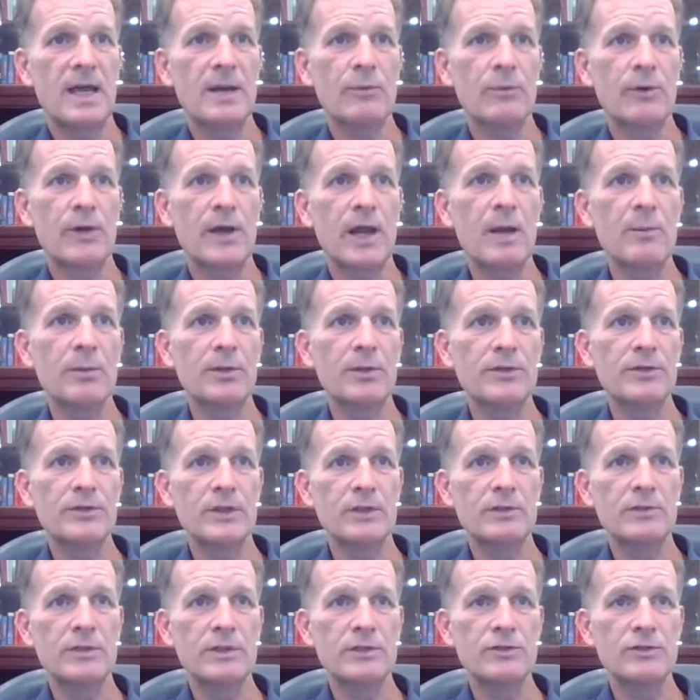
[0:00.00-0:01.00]
and were able
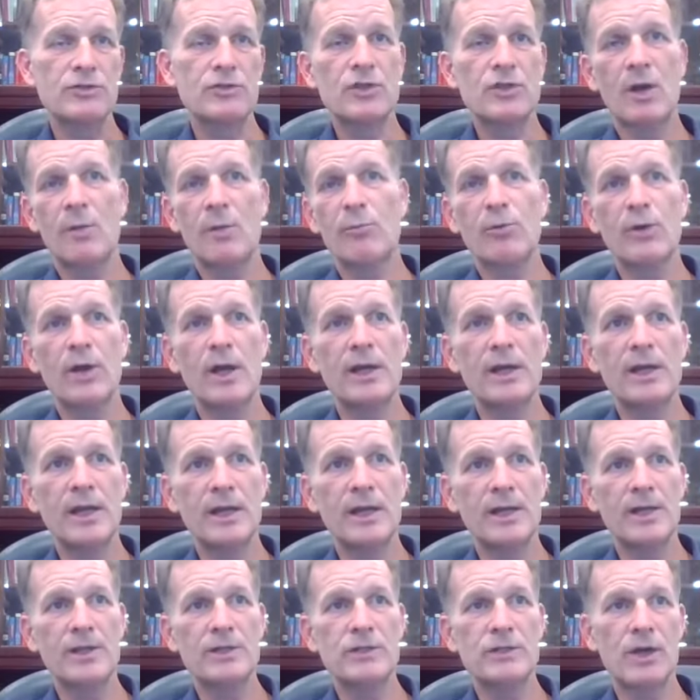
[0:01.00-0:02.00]
to just jump right
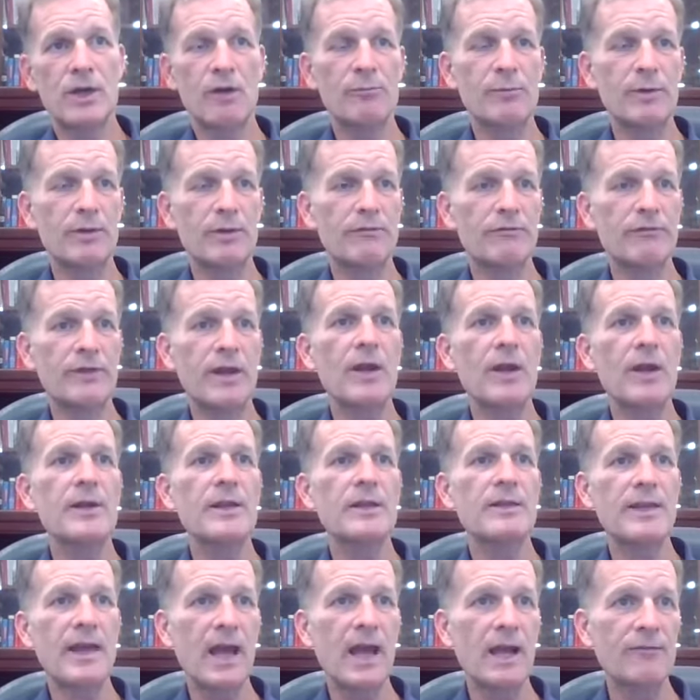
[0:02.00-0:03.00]
in. And so I've been
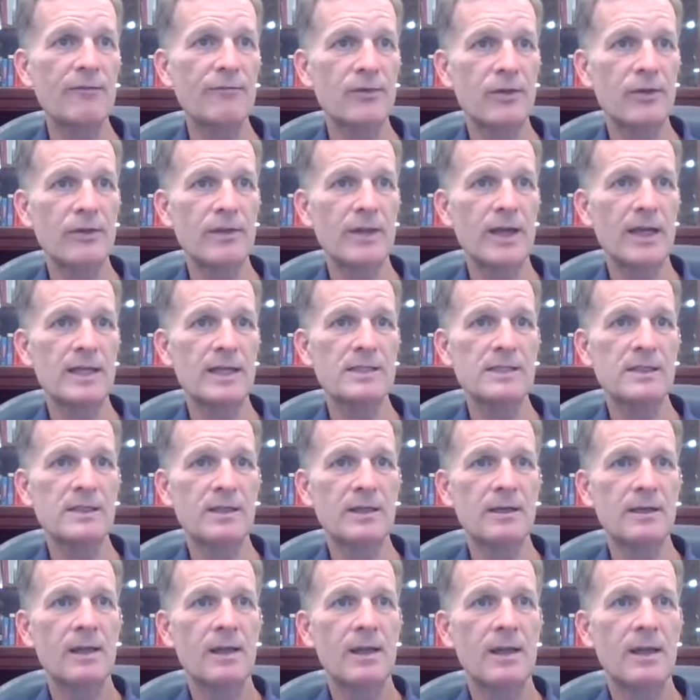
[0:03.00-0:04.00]
very thankful that
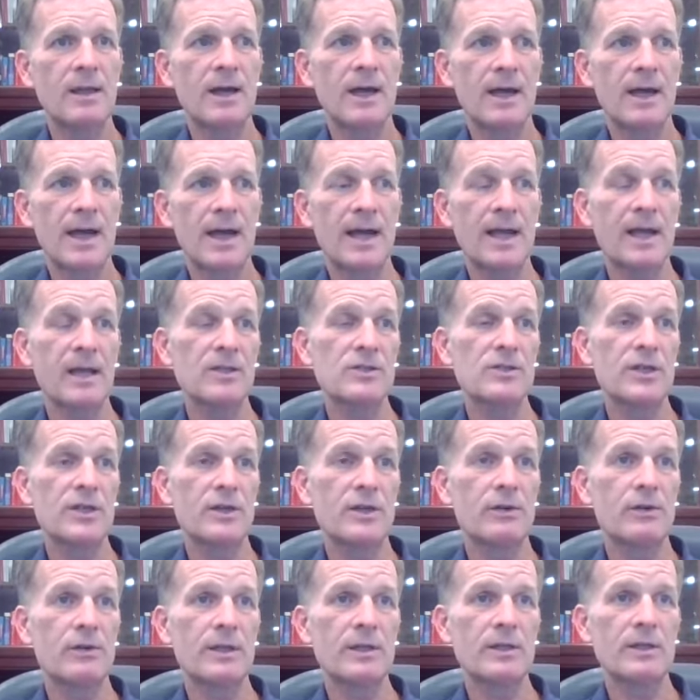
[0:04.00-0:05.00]
uh, I
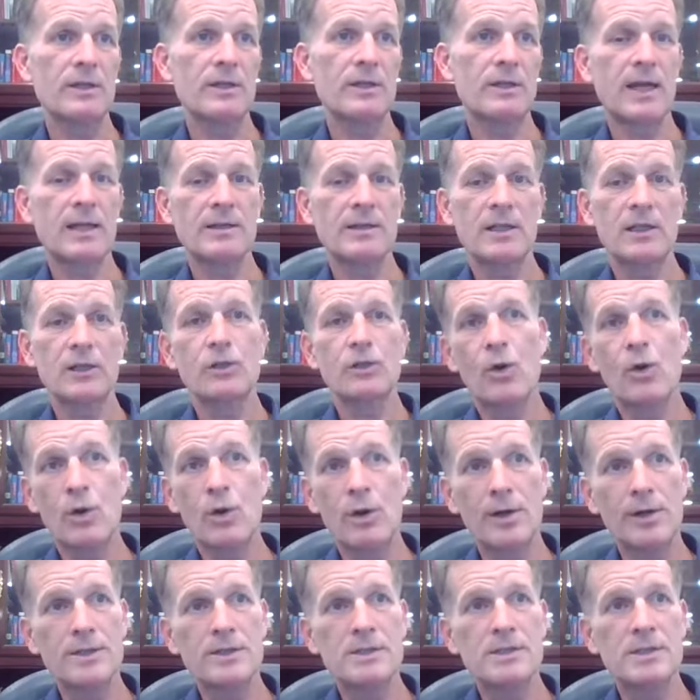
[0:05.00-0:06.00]
consider it that, that the
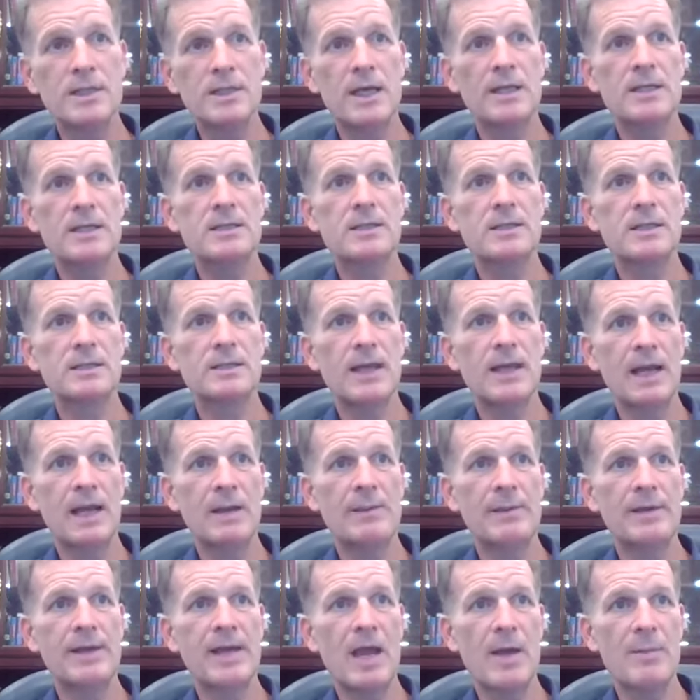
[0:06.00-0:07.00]
Lord sent uh,
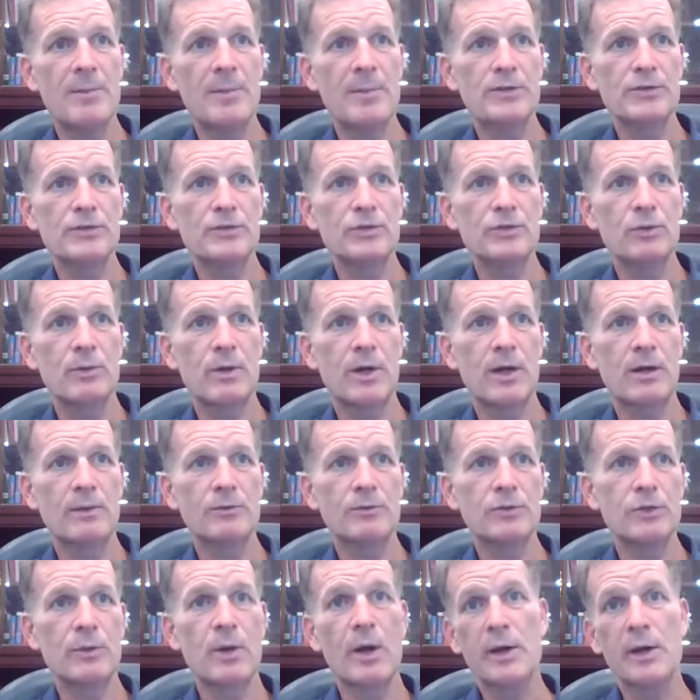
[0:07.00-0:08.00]
Dynamic Campus to
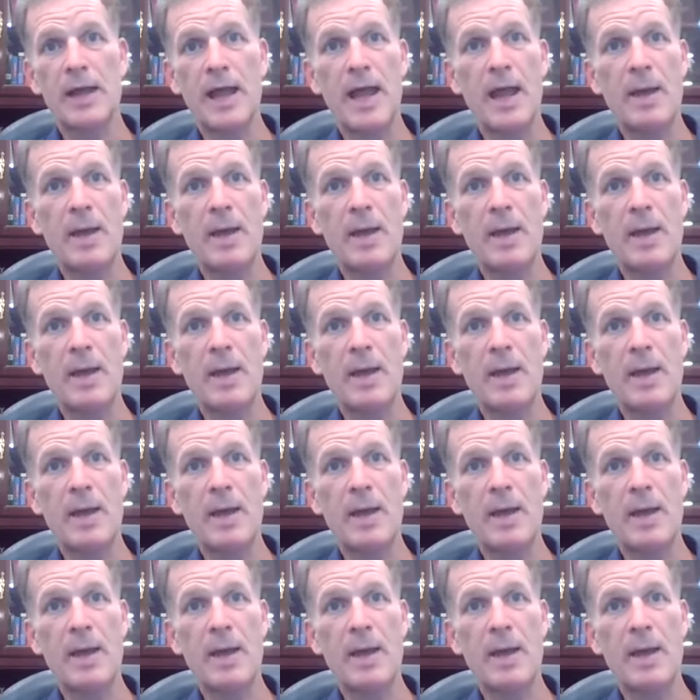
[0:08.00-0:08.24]
our to our